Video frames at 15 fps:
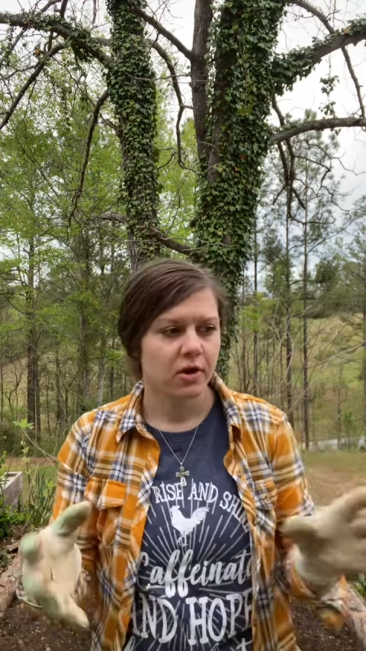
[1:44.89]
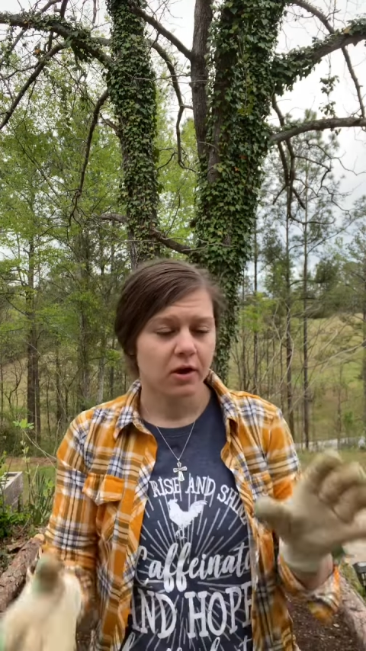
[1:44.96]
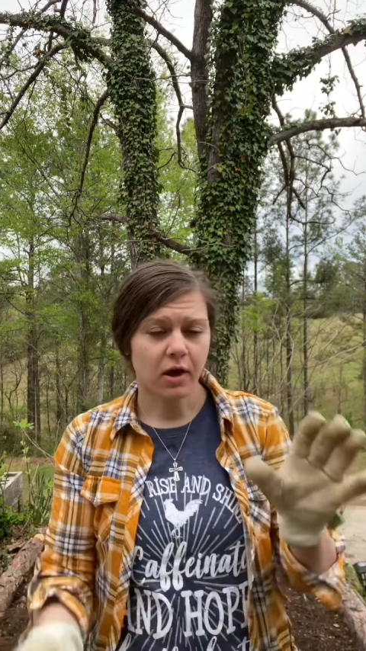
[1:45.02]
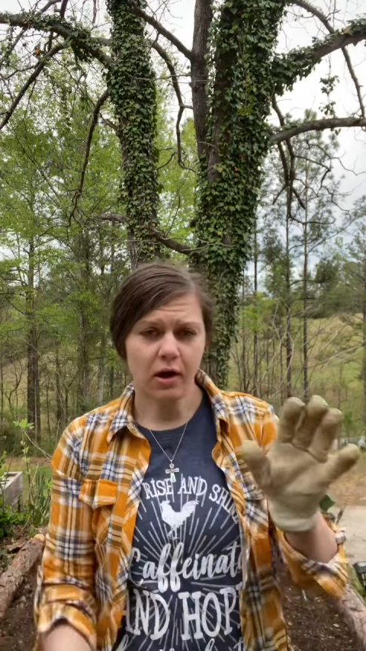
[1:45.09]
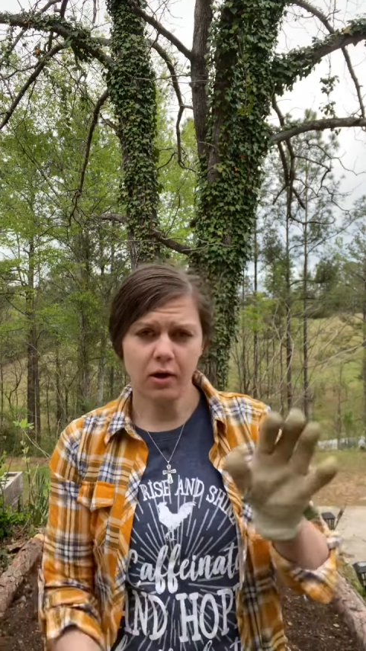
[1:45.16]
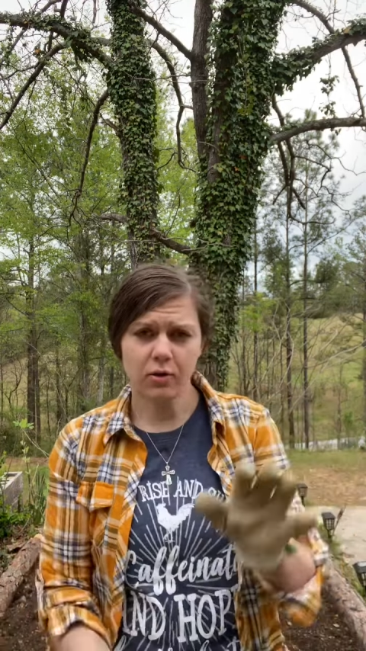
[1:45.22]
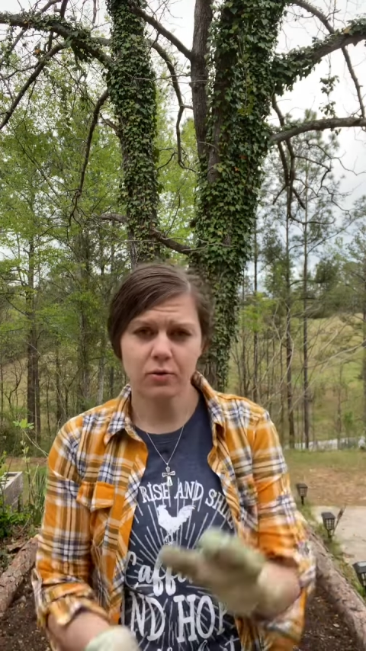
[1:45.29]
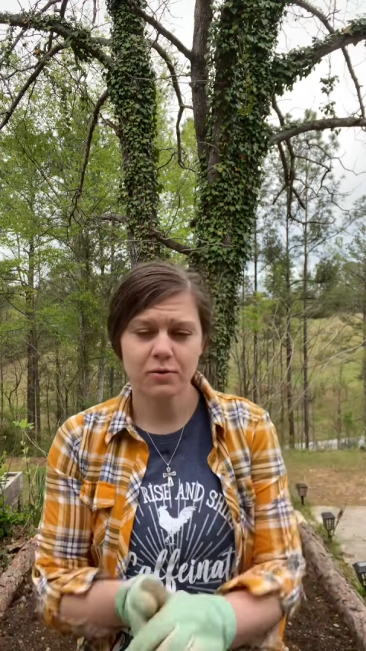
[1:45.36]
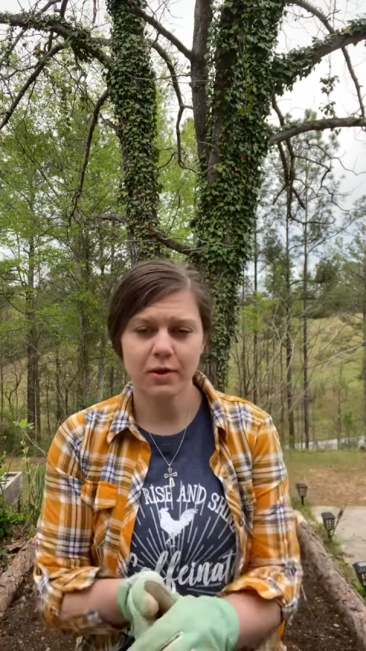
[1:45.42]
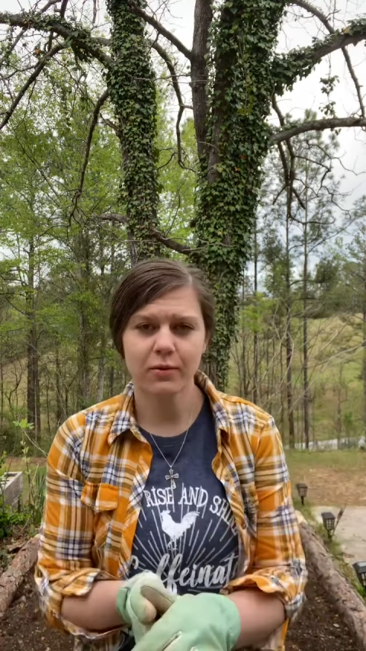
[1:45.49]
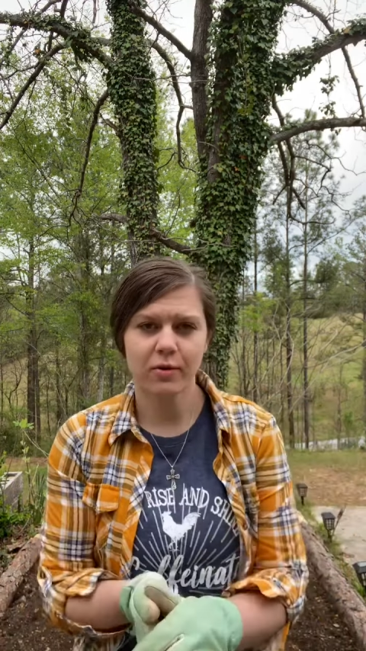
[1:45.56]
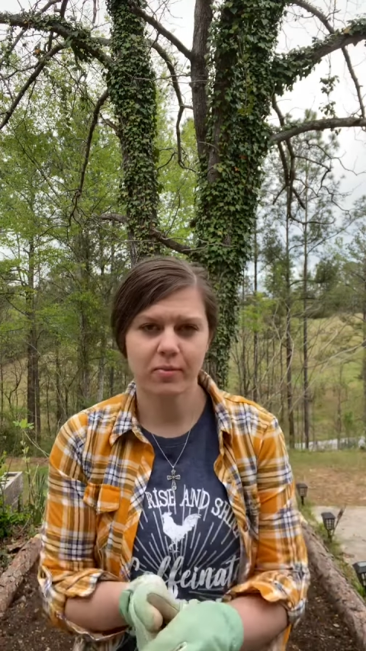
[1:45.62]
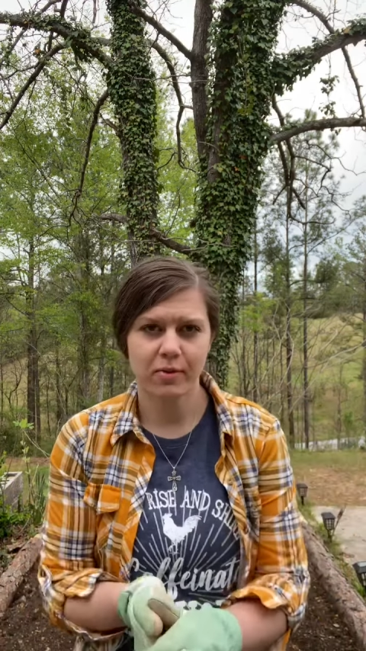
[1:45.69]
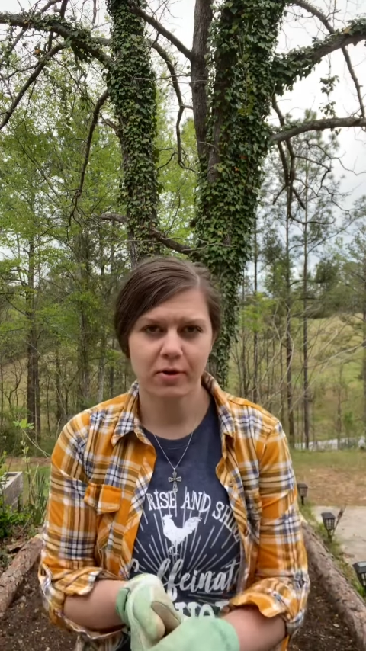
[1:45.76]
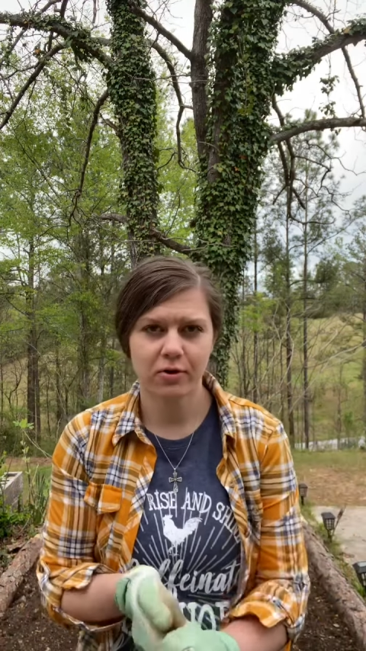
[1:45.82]
hole that
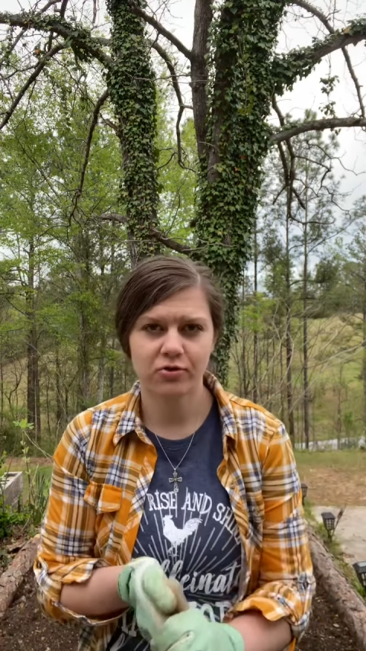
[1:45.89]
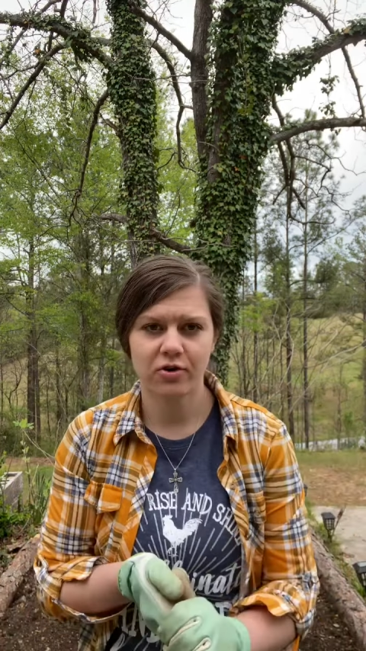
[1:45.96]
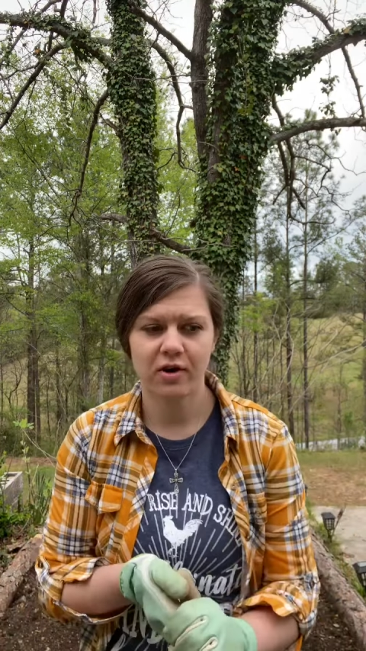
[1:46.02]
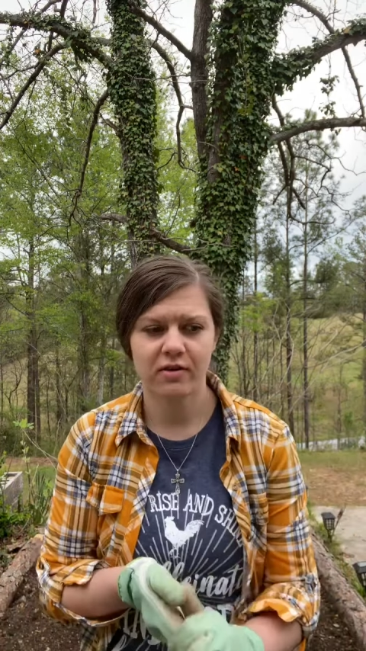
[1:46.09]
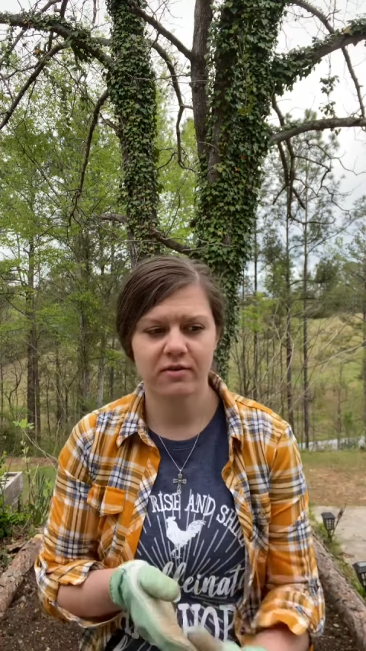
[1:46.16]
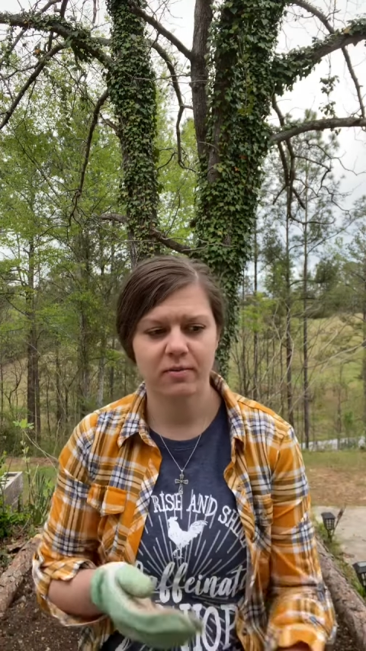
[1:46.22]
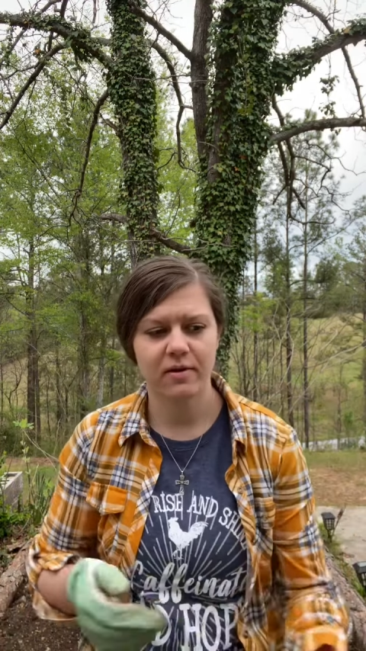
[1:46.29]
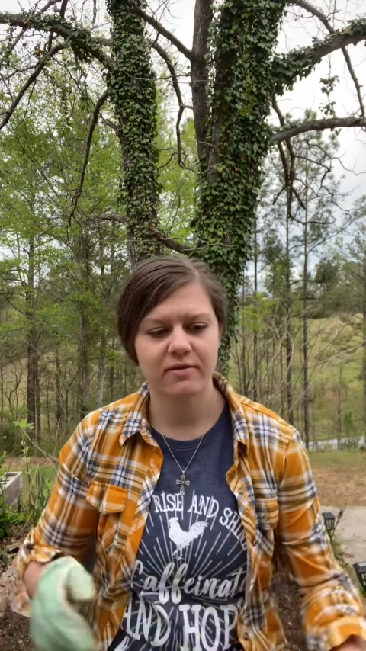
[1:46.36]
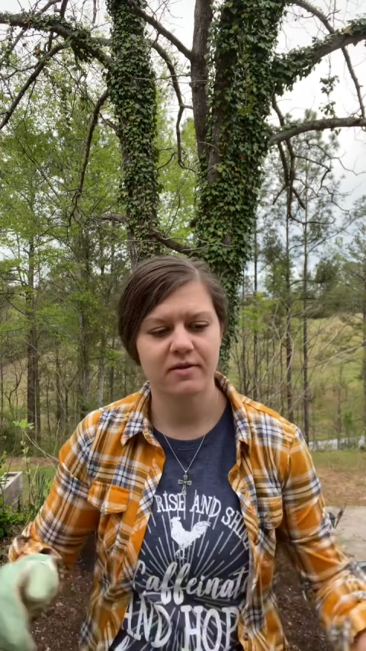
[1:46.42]
we put our transplants